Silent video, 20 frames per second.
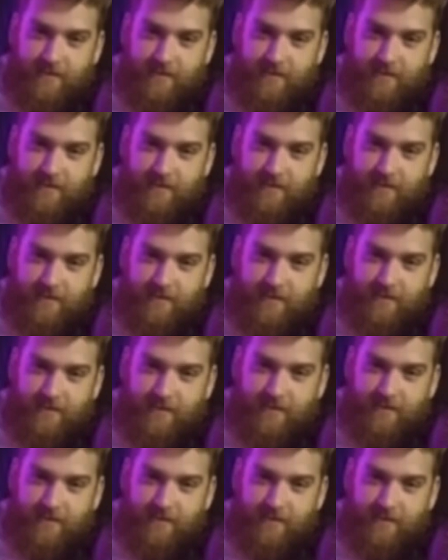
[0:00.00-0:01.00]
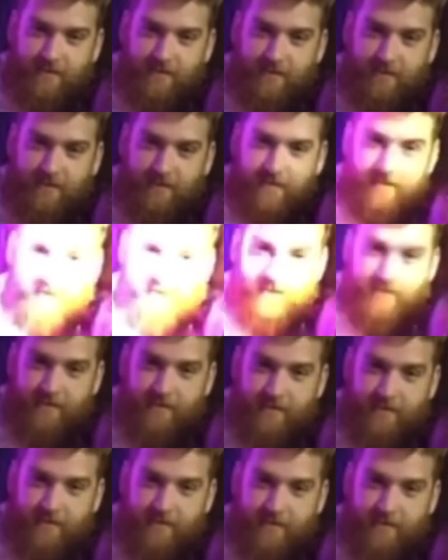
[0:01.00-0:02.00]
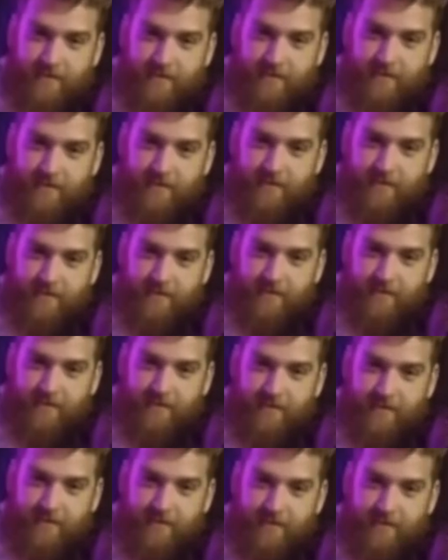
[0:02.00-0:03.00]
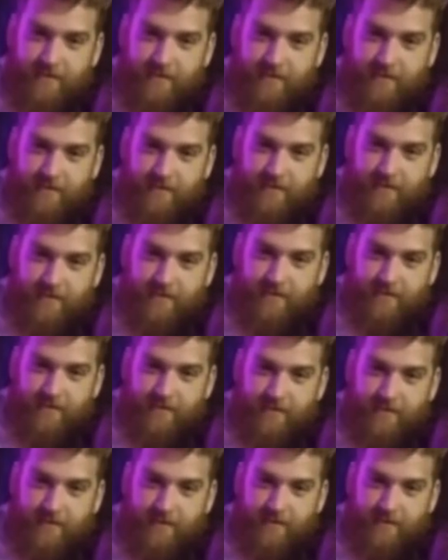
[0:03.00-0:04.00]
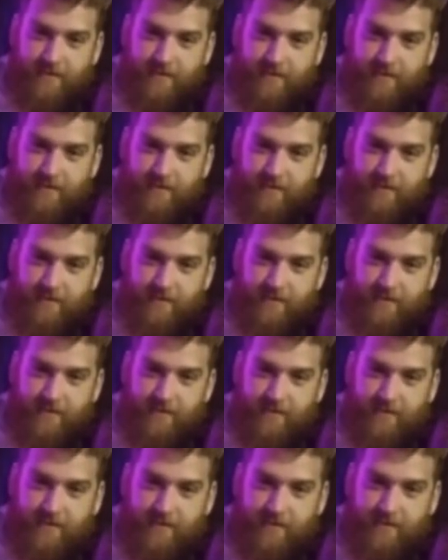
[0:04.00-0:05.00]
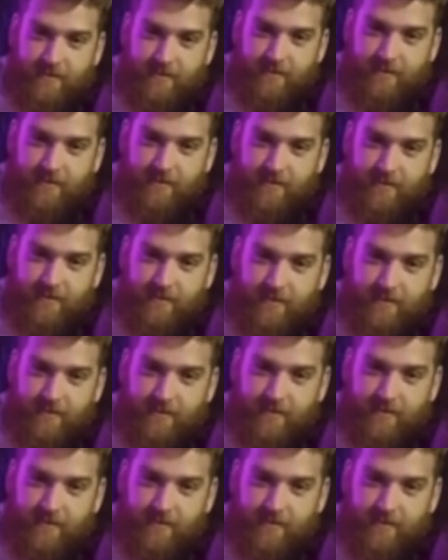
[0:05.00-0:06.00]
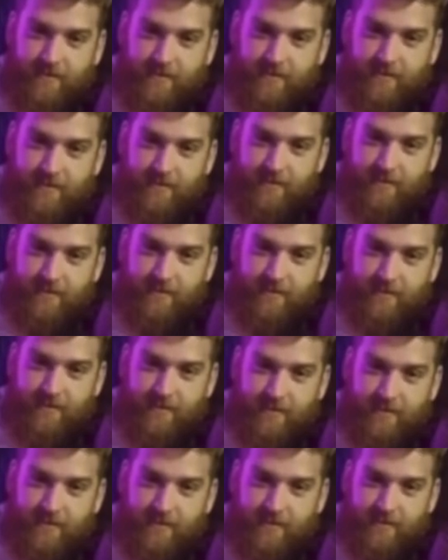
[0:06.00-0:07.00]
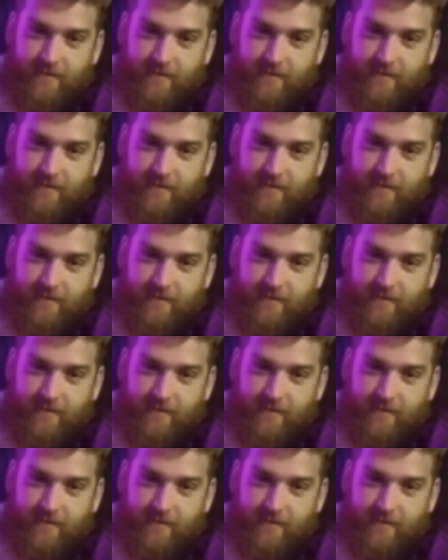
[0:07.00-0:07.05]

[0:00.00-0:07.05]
(silent)